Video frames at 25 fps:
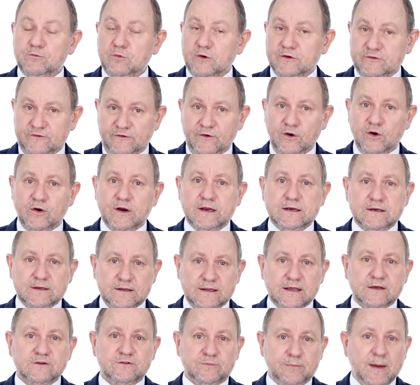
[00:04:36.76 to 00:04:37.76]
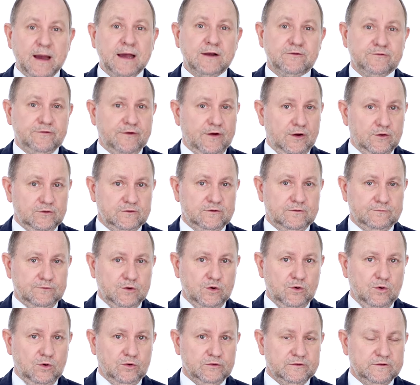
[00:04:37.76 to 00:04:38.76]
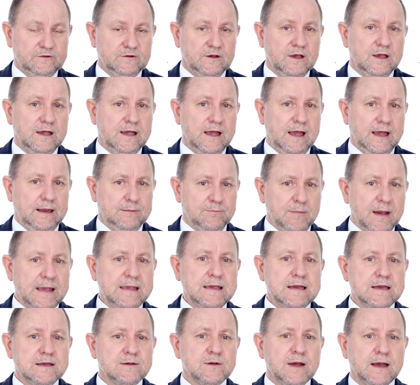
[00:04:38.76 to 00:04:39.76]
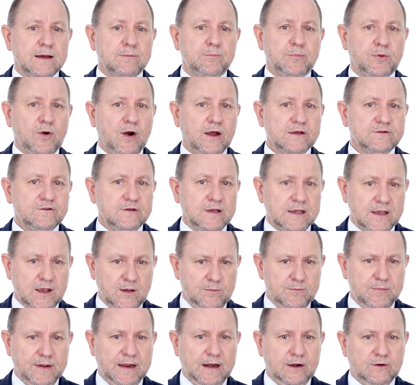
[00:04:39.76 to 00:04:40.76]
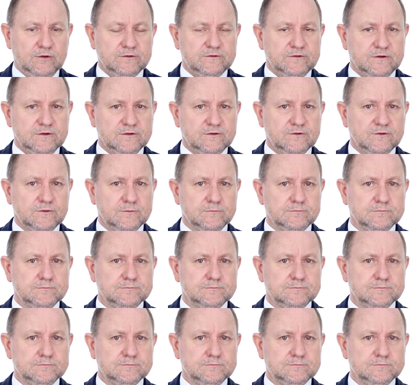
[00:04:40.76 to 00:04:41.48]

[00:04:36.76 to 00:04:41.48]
referring to their smartphones, of course, and making their pricing comparisons.